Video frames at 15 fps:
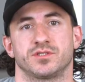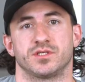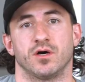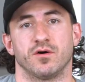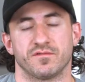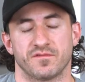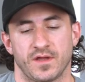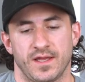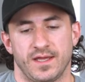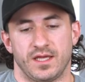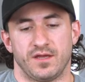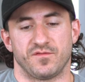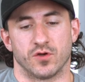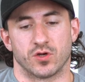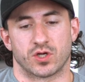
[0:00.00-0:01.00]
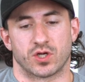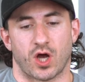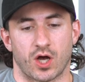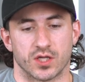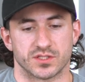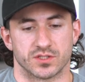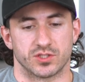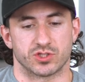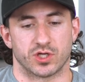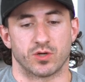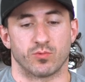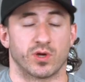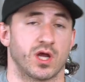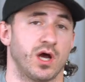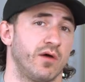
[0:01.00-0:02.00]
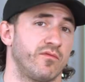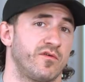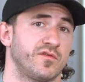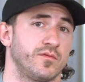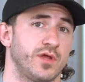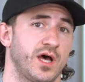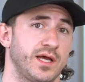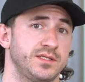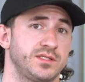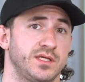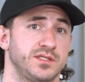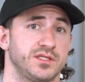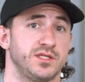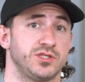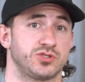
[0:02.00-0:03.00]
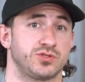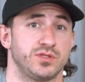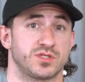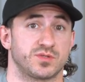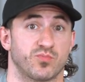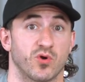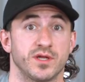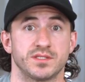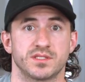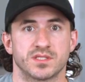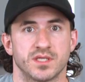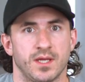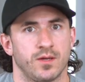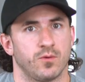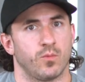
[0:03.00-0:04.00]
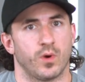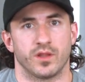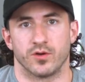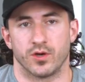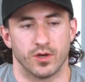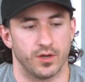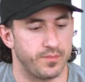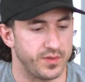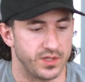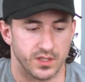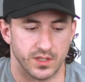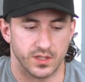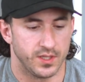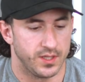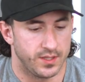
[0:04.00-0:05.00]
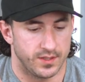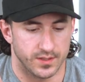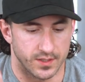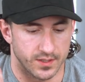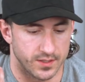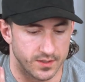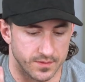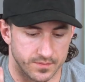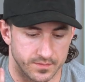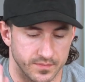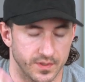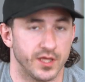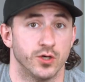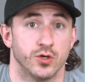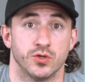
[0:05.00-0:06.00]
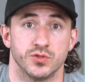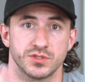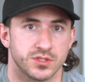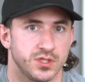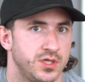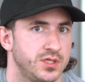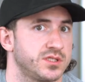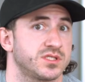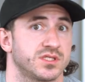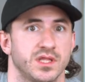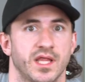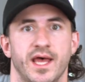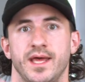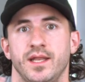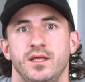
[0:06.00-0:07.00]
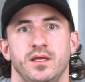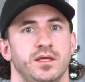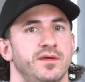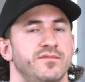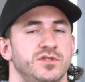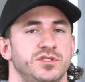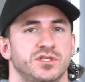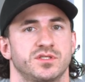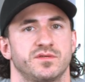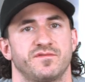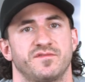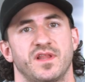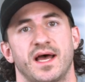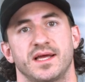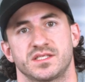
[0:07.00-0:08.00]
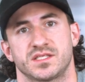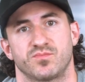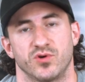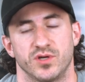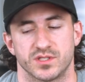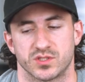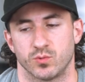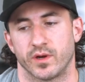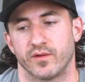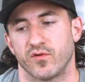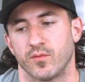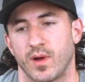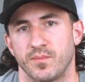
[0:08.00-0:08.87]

yourself if you're constantly trying to recover from the high intensity sprints, whether it be um, hills, sled, even just flat sprints, whatever it